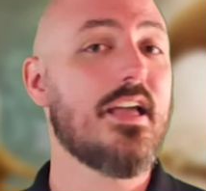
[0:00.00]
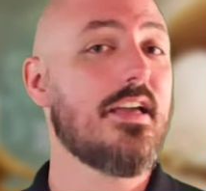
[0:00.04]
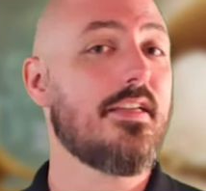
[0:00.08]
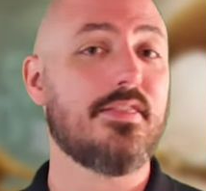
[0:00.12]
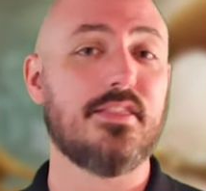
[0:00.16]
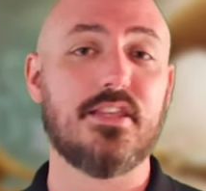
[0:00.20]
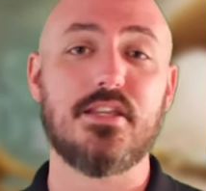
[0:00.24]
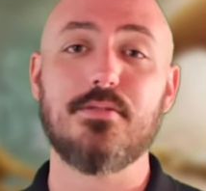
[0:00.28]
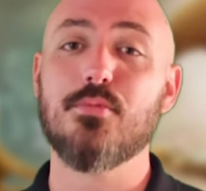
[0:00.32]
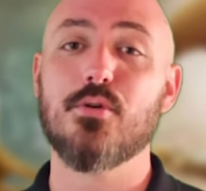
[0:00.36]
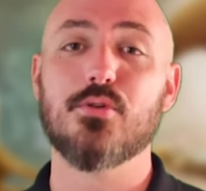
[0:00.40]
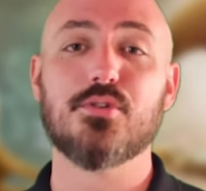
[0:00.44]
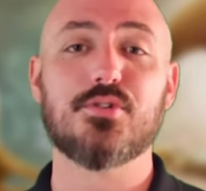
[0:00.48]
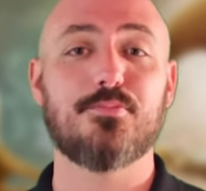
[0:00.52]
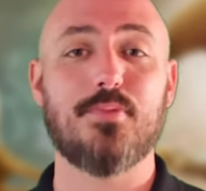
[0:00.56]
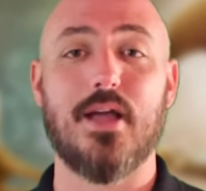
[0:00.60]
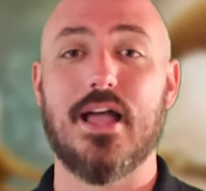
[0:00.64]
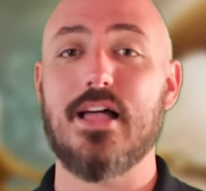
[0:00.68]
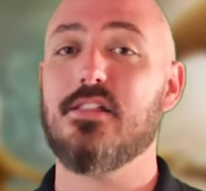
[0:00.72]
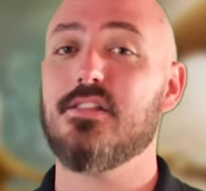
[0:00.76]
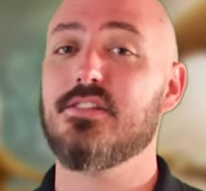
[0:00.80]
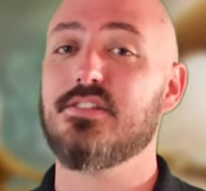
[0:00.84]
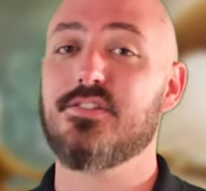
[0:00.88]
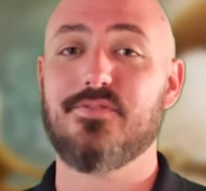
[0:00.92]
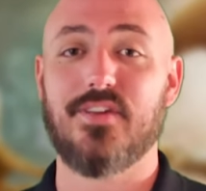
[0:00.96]
the most
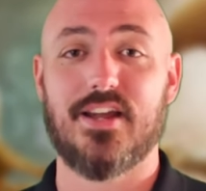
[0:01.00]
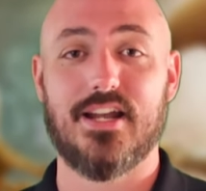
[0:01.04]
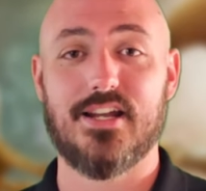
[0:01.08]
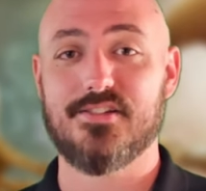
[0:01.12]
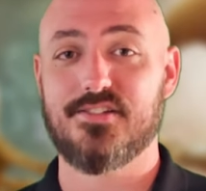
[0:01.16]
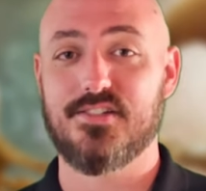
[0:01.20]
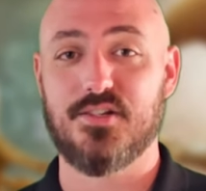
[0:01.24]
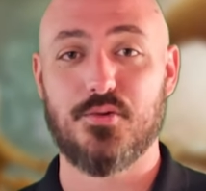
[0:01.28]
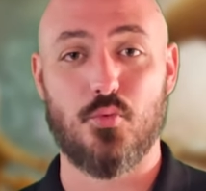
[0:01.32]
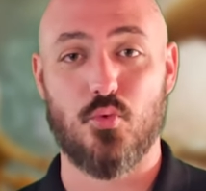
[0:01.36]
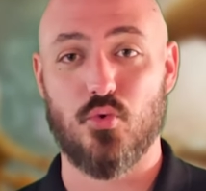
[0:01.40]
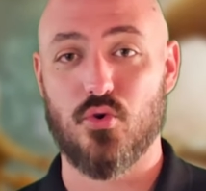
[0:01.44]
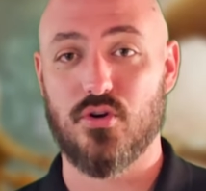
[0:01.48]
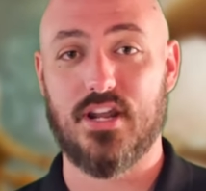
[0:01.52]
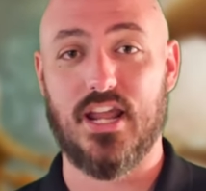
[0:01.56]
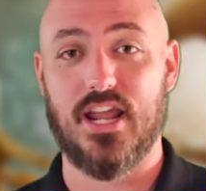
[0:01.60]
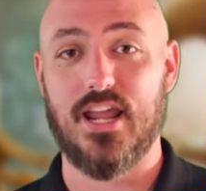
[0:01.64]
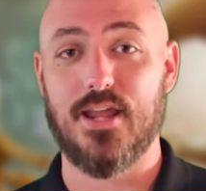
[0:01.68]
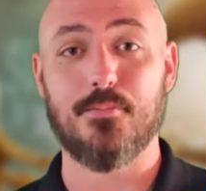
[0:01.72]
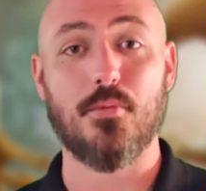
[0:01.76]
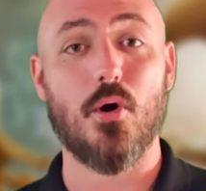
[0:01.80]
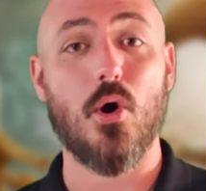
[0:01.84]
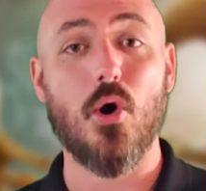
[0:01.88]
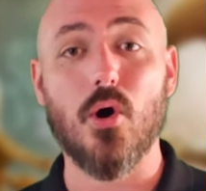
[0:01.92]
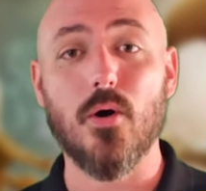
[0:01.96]
balanced fantasy war
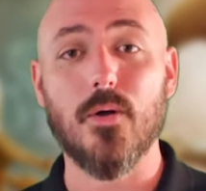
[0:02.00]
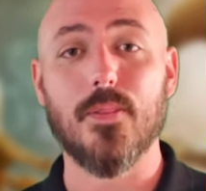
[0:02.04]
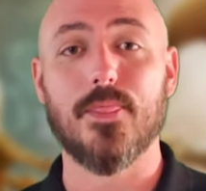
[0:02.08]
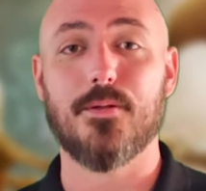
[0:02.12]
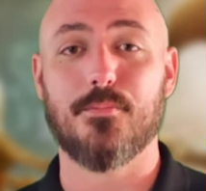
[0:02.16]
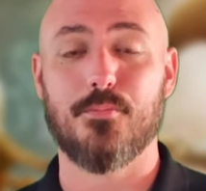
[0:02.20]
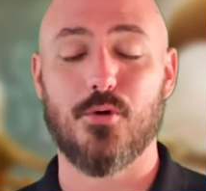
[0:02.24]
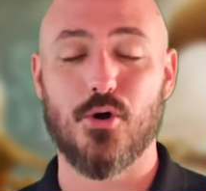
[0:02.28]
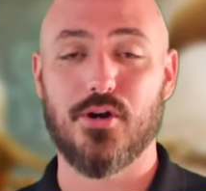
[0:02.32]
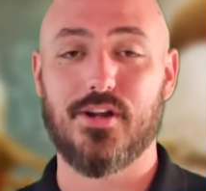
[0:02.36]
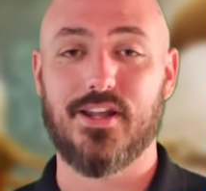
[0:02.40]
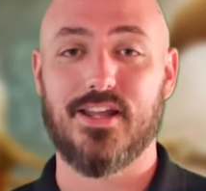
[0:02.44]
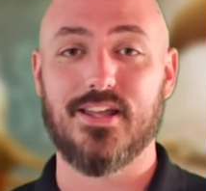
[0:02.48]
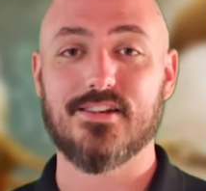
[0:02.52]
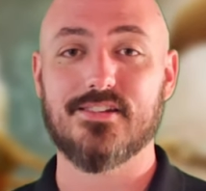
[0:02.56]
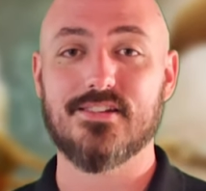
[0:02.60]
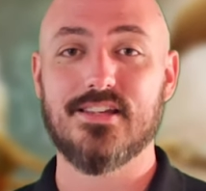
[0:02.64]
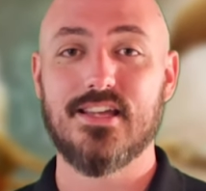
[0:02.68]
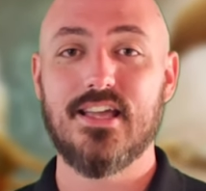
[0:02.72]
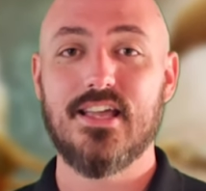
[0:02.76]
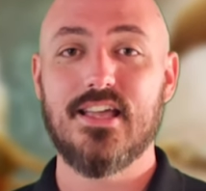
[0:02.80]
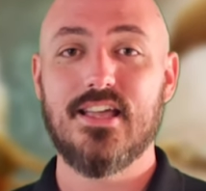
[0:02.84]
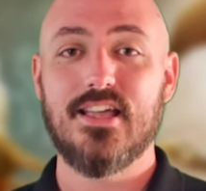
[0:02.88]
game on the market.